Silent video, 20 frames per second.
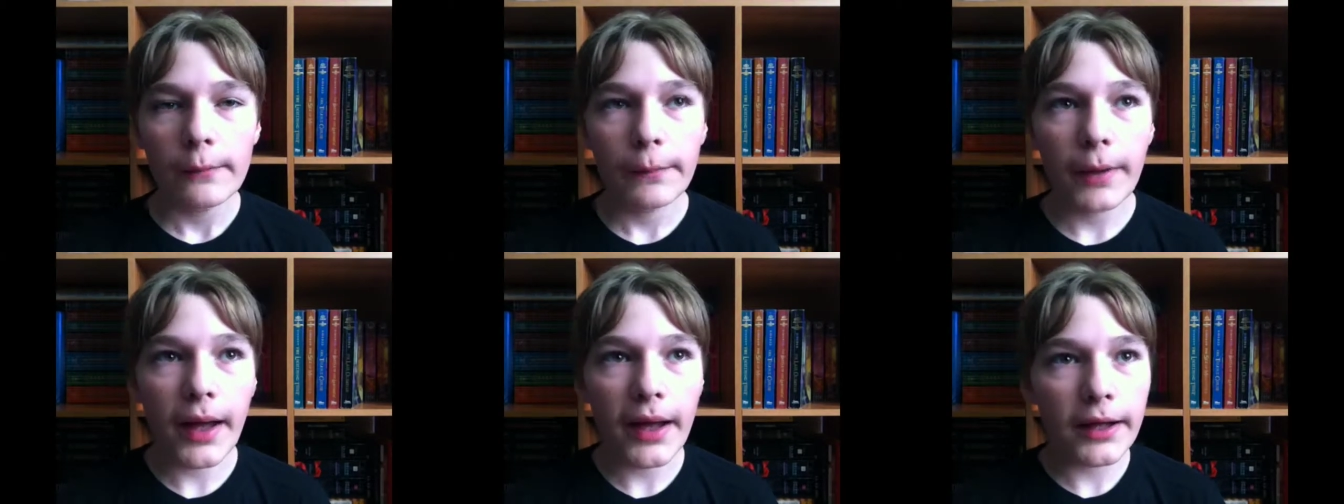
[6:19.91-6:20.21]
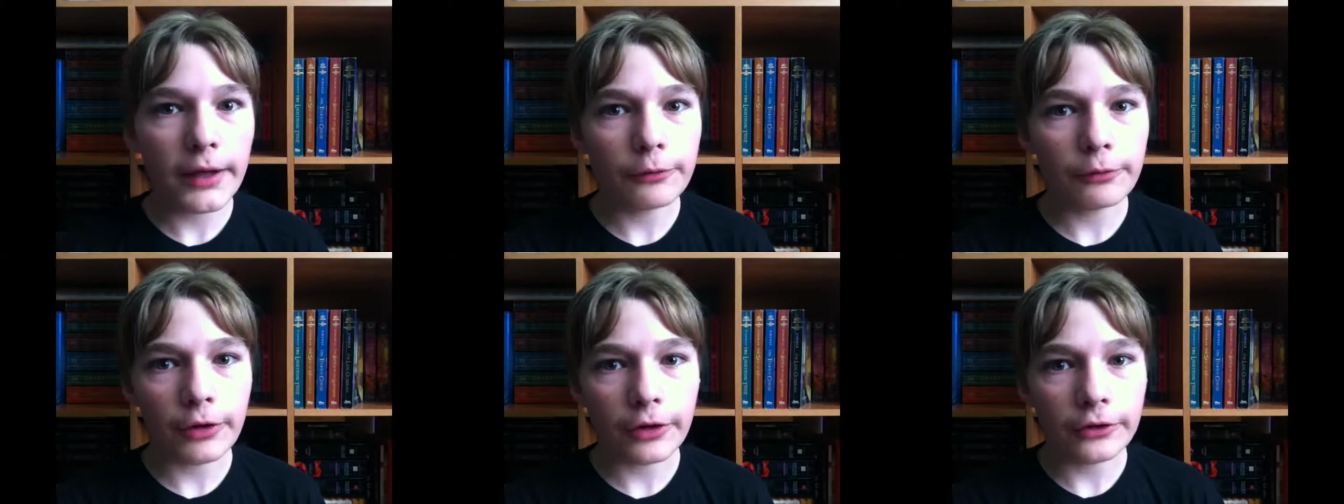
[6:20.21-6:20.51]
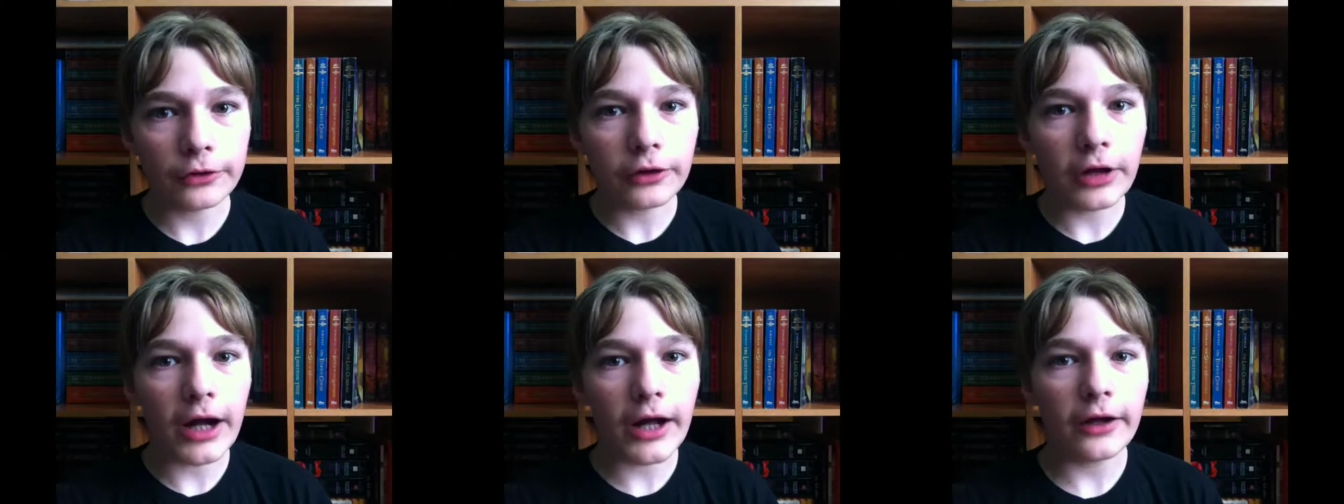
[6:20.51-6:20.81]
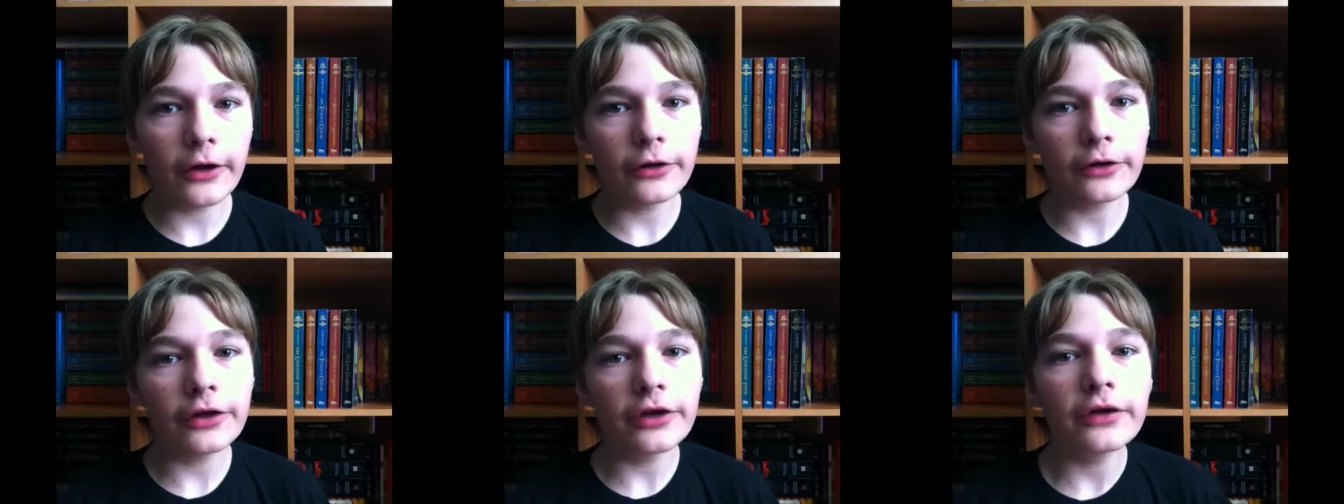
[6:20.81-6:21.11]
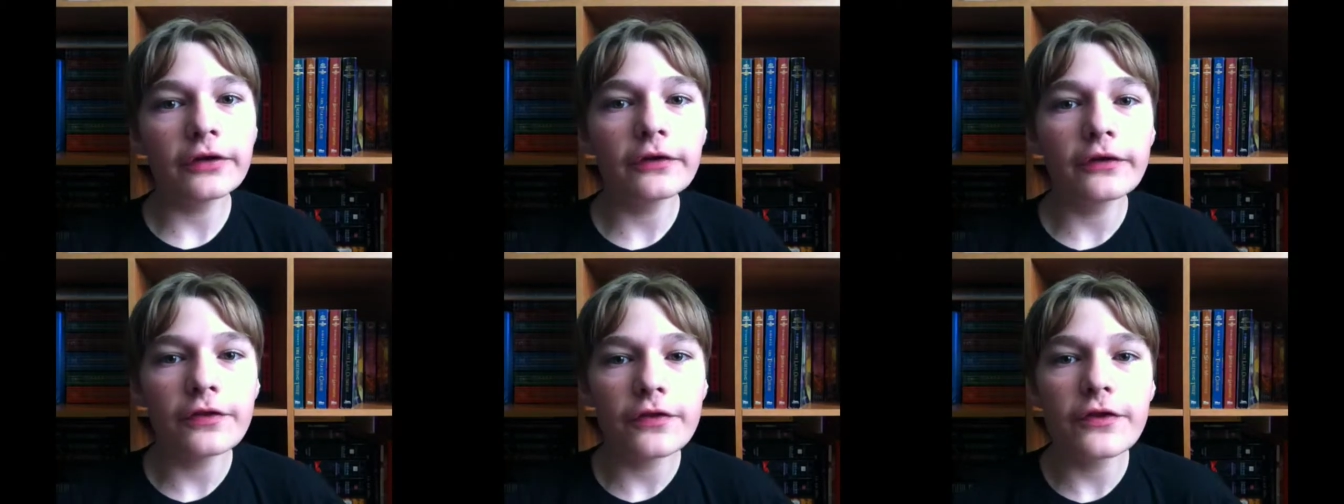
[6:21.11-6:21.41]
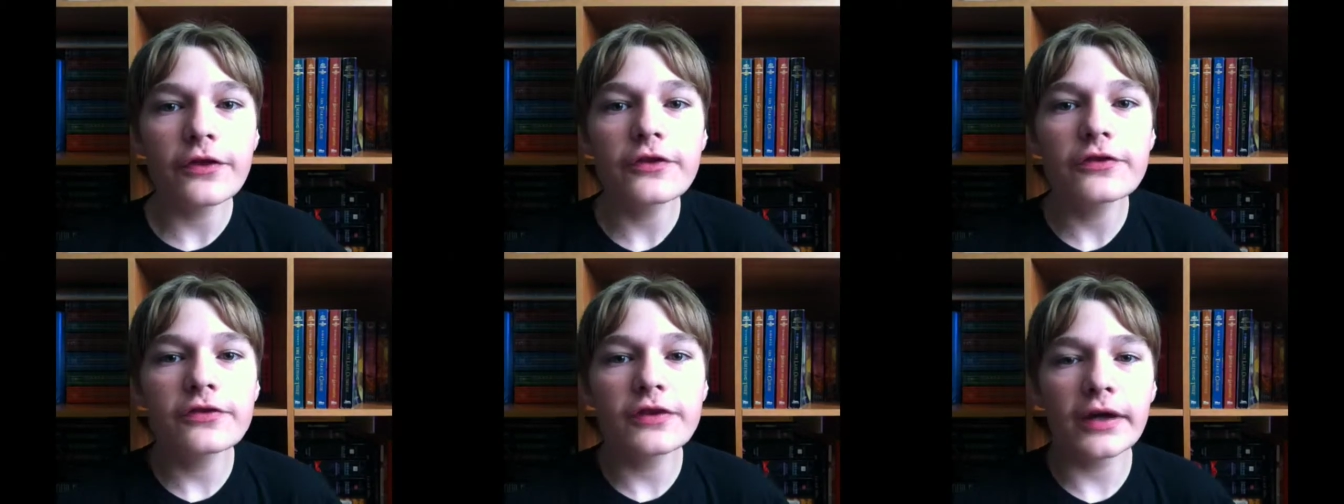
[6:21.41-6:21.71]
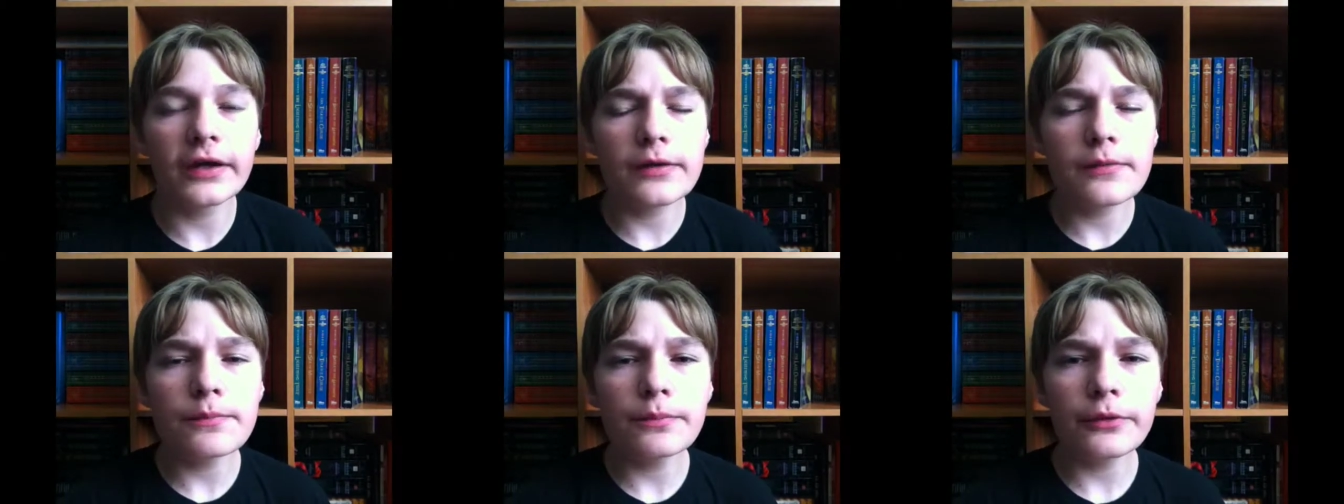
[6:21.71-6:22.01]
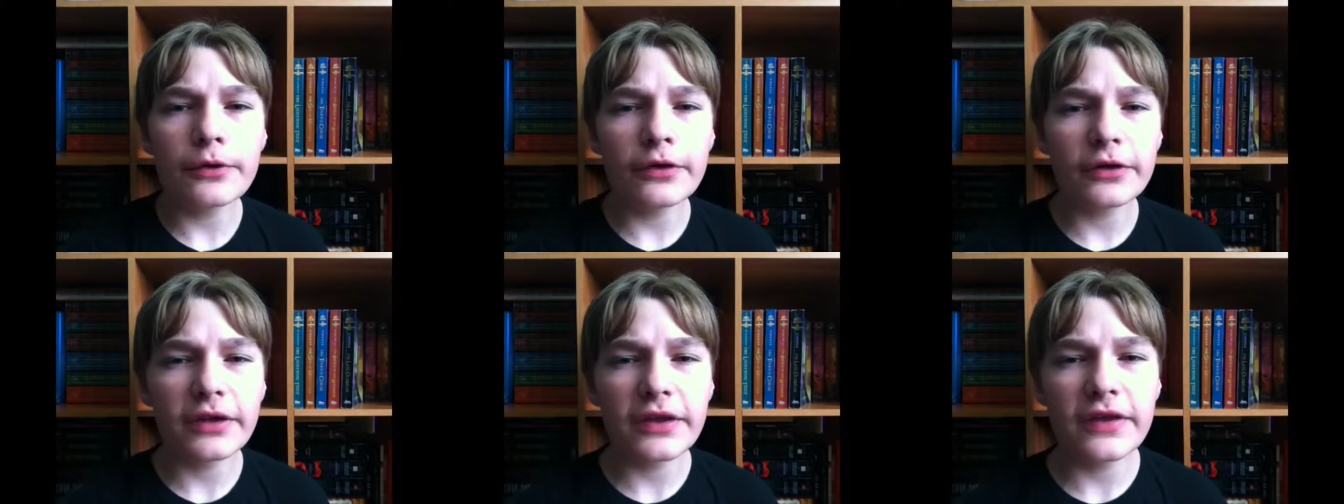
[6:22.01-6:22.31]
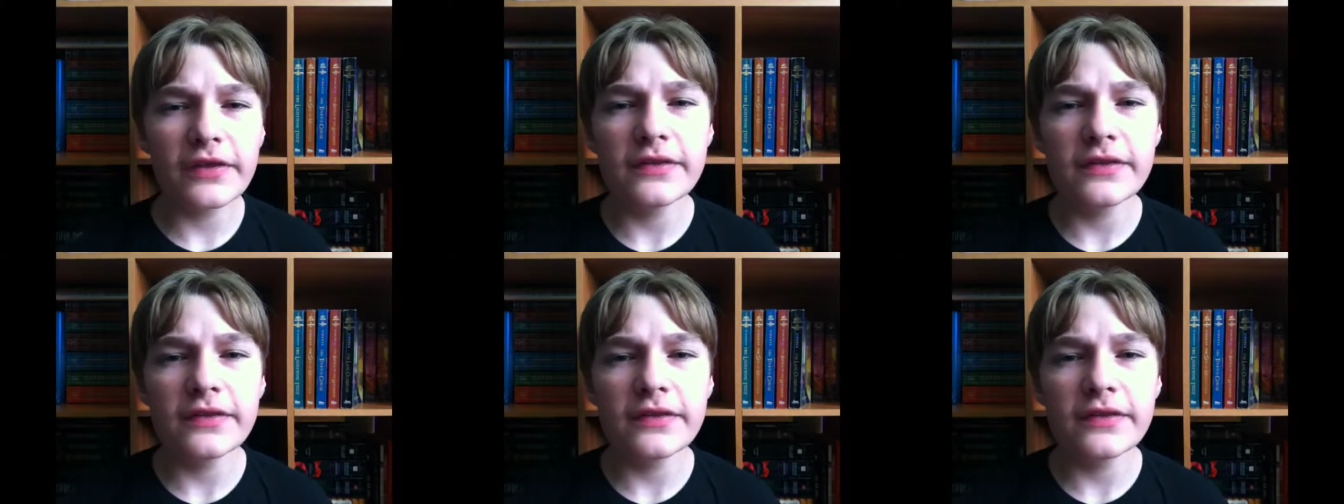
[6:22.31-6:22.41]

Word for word: By Rick Riordan, the second book